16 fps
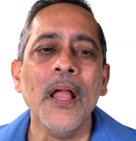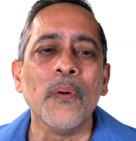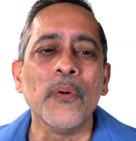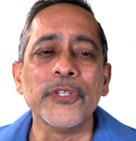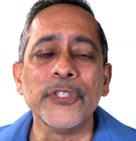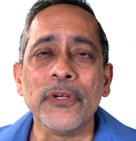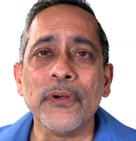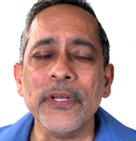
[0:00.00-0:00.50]

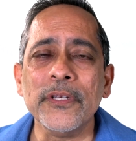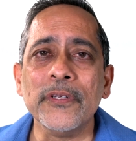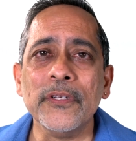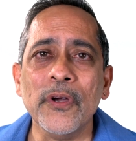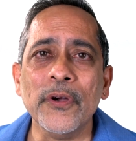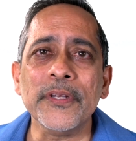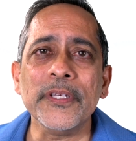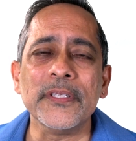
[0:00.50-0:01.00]
What you're going
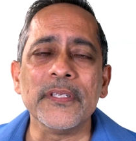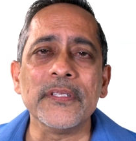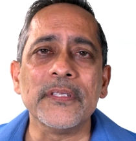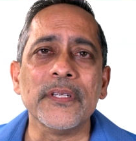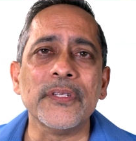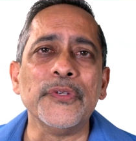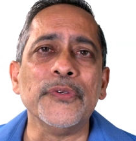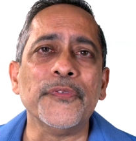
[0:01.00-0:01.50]
to notice
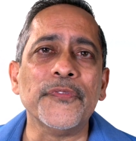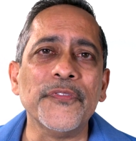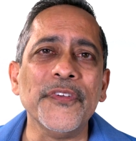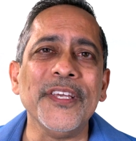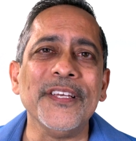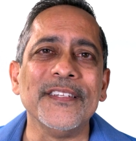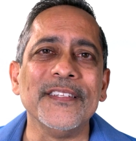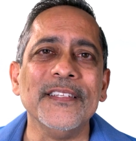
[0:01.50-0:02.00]
is that you
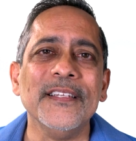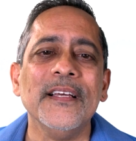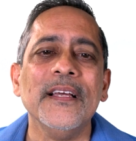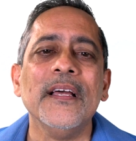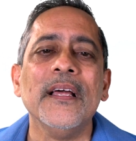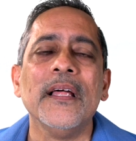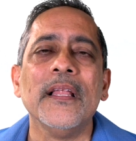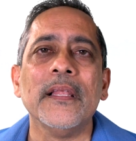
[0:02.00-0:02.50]
feel
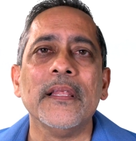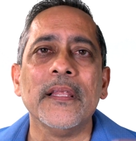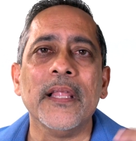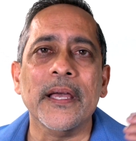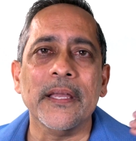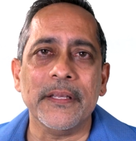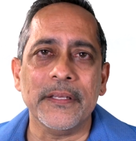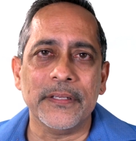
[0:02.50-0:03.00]

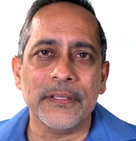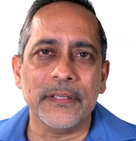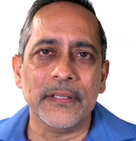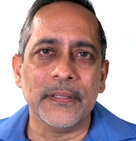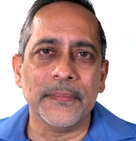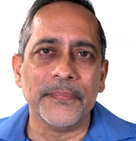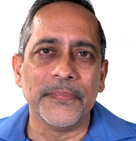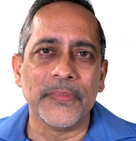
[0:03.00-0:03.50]
light,
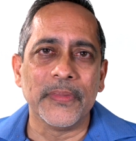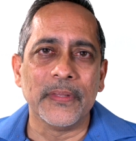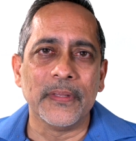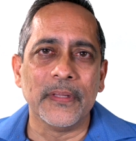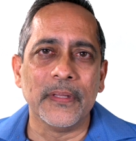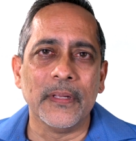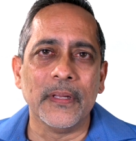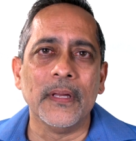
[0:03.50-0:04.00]

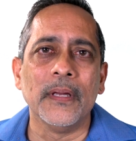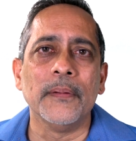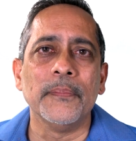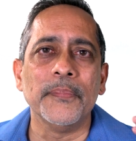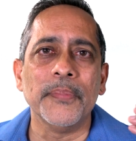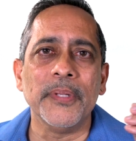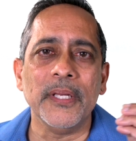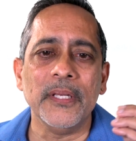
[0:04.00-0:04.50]

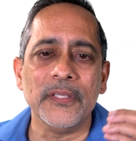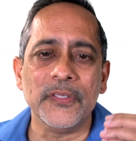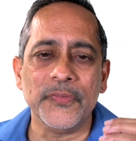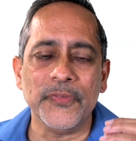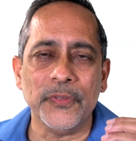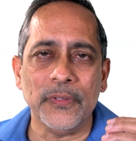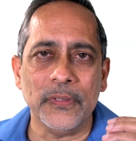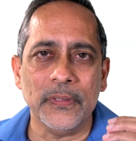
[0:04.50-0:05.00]

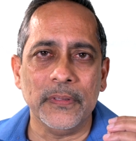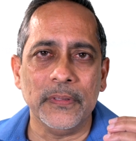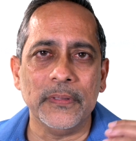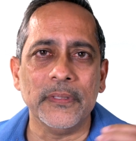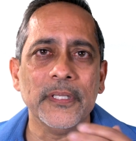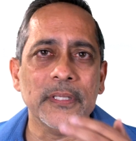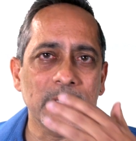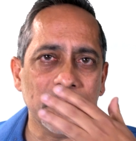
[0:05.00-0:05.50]
peaceful.
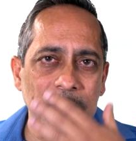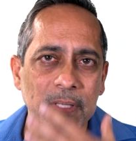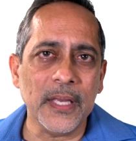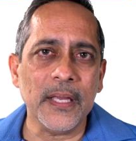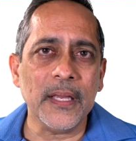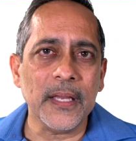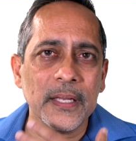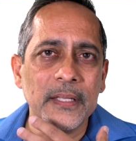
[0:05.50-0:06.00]
This
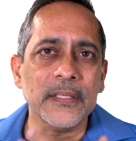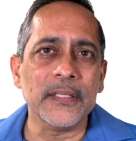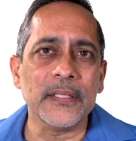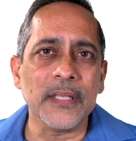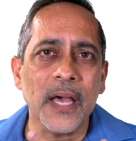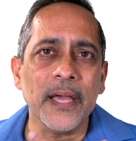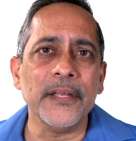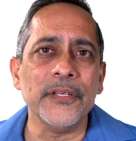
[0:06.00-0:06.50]
thing
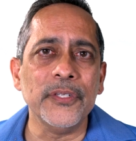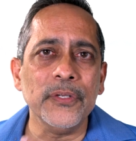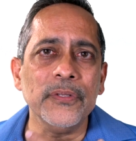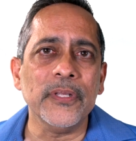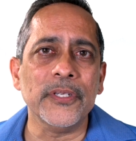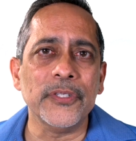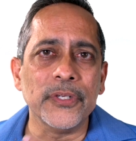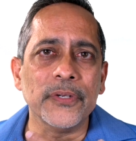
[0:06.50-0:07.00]
inside
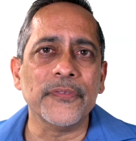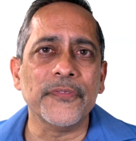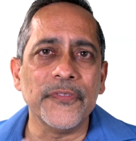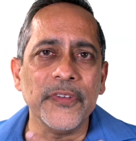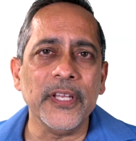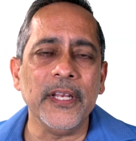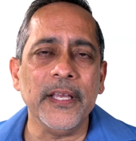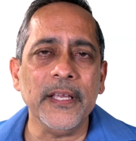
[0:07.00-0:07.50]
you that you're
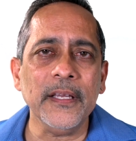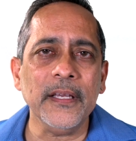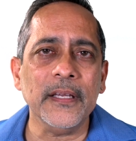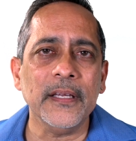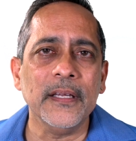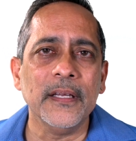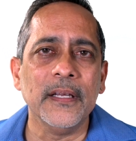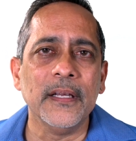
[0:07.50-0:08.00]
feeling
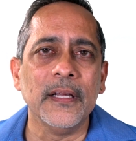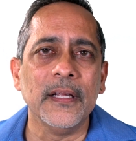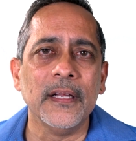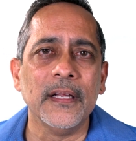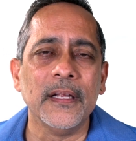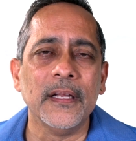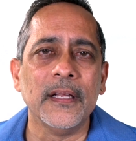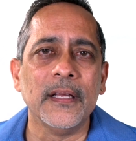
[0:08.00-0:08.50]

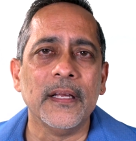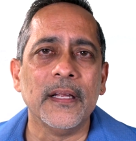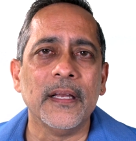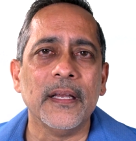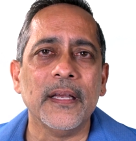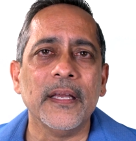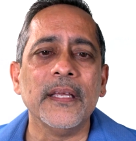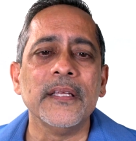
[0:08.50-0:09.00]

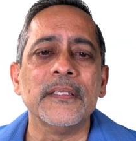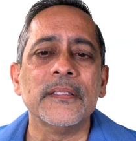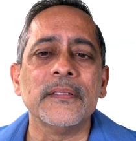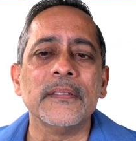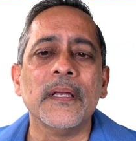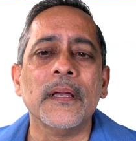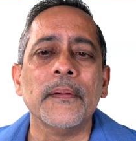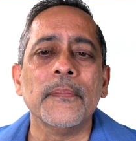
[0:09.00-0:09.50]

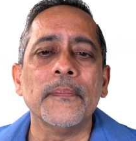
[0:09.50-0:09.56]
is